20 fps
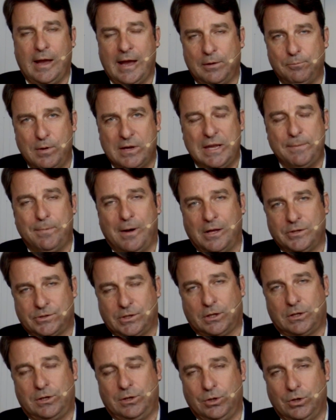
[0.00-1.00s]
and Wikibon's
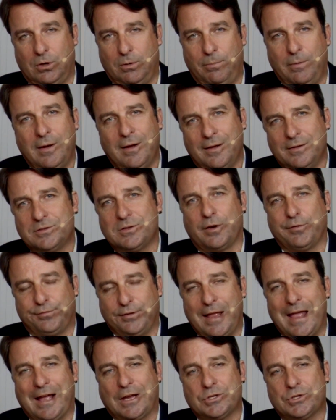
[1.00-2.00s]
theCUBE. It's our
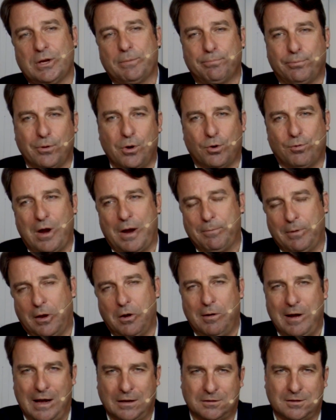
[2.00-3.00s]
flagship program. We
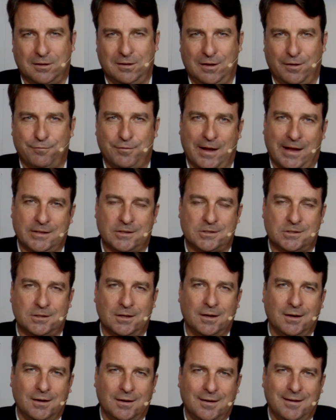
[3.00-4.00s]
go out to the events
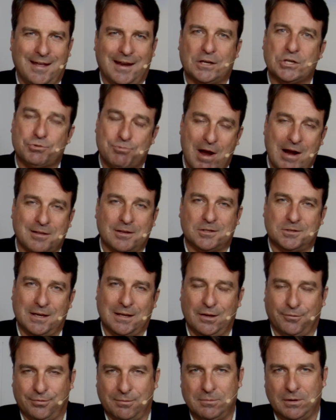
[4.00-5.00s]
and extract the
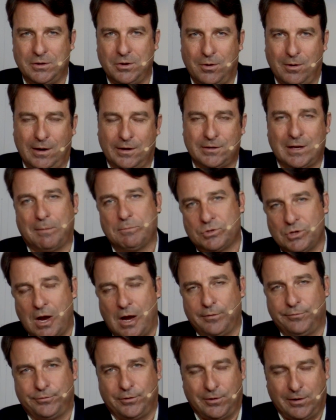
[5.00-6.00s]
signal from the noise. I'm
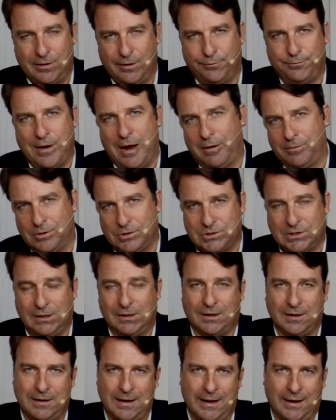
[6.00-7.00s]
John Furrier, the founder of
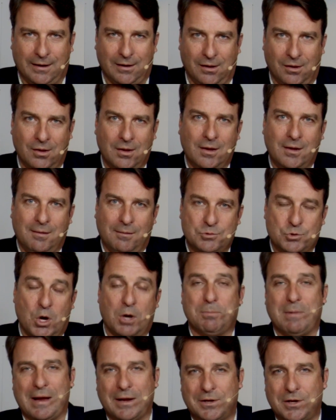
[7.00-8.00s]
SiliconANGLE. Join
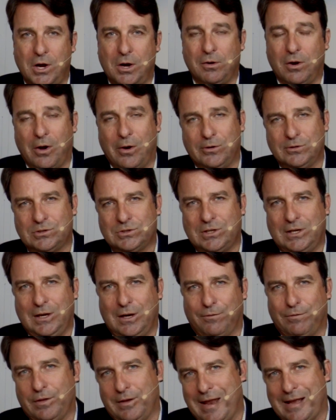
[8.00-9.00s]
my co-host
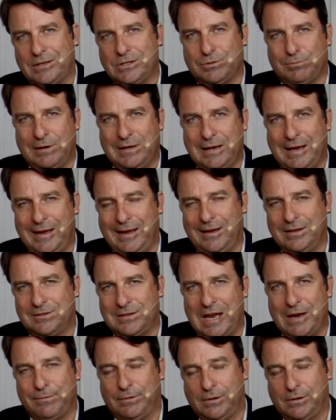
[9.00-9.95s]
here for the next three days, Dave